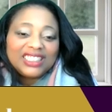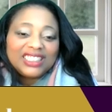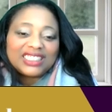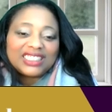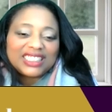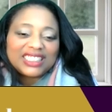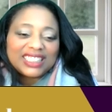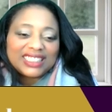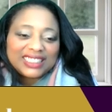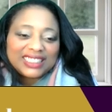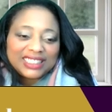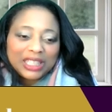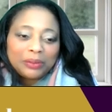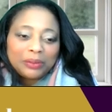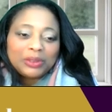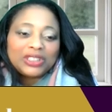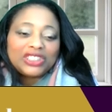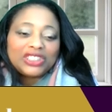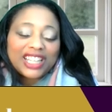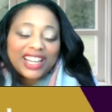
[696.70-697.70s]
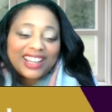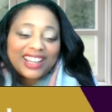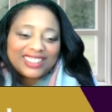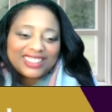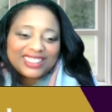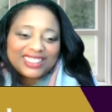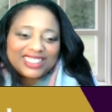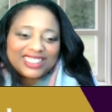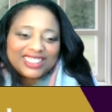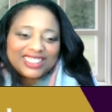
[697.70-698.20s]
else, accept the
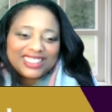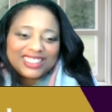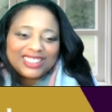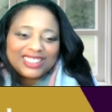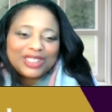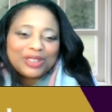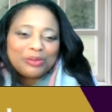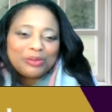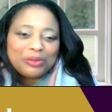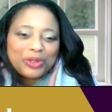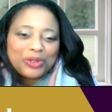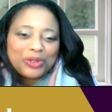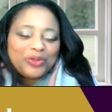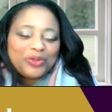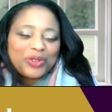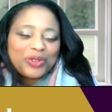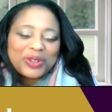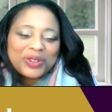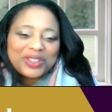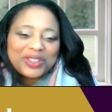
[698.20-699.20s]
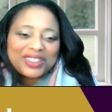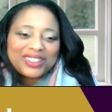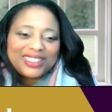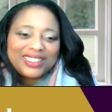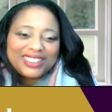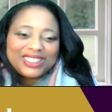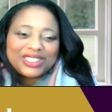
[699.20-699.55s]
challenge to move forward,